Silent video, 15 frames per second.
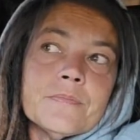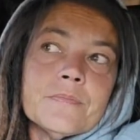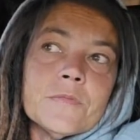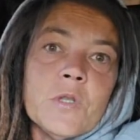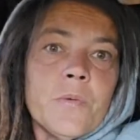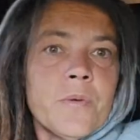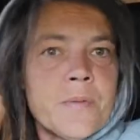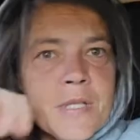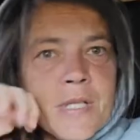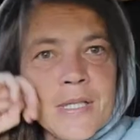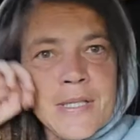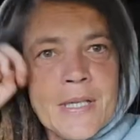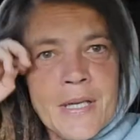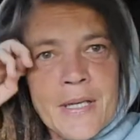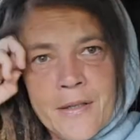what was I
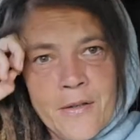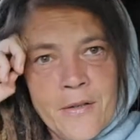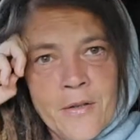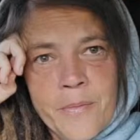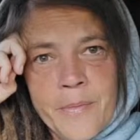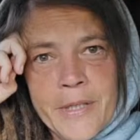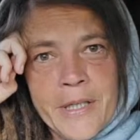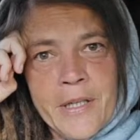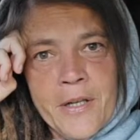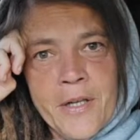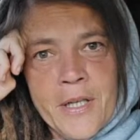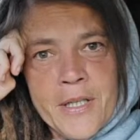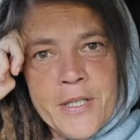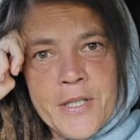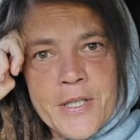saying? Oh my
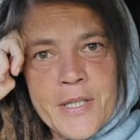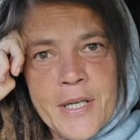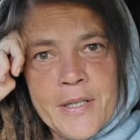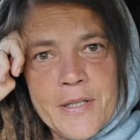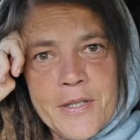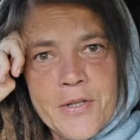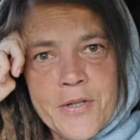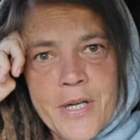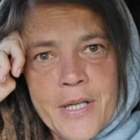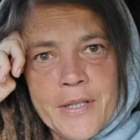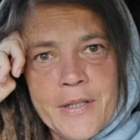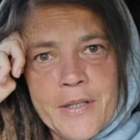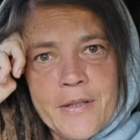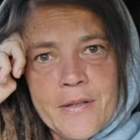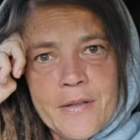God, I just got distracted.